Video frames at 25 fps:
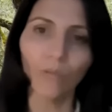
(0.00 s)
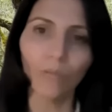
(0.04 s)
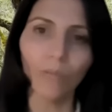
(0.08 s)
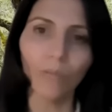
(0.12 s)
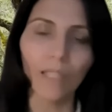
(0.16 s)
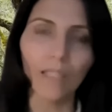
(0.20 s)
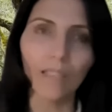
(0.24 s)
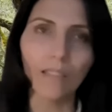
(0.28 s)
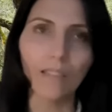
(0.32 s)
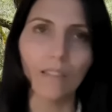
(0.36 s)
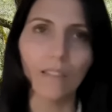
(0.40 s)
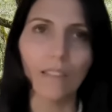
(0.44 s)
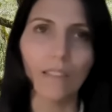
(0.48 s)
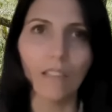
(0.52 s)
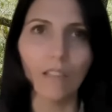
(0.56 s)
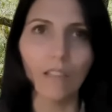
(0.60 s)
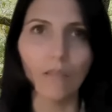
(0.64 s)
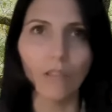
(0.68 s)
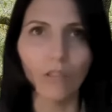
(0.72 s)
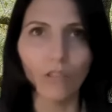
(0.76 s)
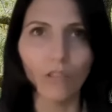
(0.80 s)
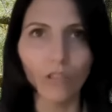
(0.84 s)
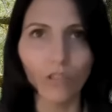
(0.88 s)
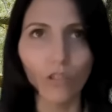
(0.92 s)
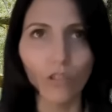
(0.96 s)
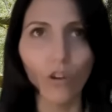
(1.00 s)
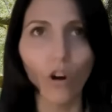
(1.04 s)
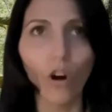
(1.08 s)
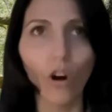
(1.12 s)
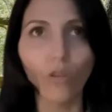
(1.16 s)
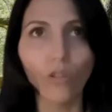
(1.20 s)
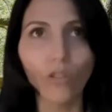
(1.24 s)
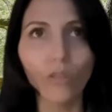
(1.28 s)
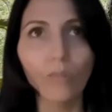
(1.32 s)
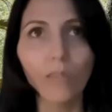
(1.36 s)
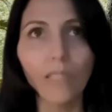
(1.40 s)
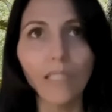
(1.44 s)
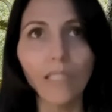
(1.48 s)
But you
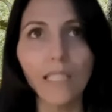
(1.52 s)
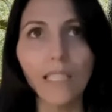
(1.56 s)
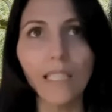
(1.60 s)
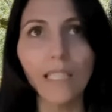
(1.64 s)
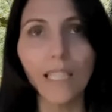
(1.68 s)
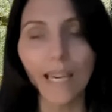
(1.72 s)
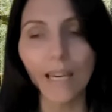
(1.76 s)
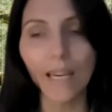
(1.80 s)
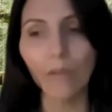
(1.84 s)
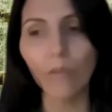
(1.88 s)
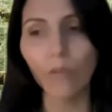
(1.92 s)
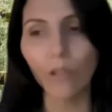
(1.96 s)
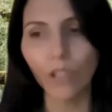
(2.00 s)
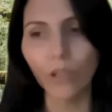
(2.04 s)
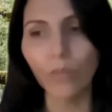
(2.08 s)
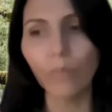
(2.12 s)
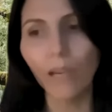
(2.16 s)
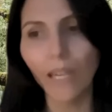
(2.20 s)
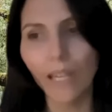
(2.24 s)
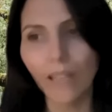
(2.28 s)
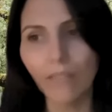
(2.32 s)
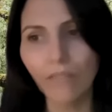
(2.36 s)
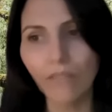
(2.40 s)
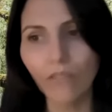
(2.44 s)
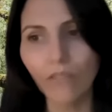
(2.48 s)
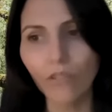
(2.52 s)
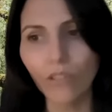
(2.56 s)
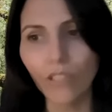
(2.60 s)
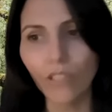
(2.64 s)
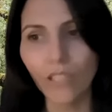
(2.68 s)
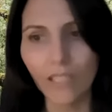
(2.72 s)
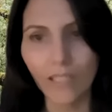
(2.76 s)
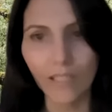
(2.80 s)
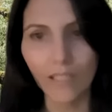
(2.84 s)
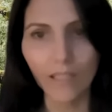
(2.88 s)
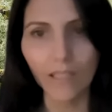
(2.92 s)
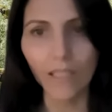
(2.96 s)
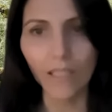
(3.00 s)
ultimately get what you pay for in
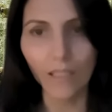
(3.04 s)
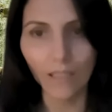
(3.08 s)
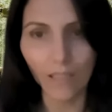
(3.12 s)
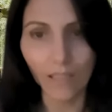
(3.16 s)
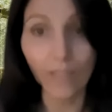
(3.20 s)
this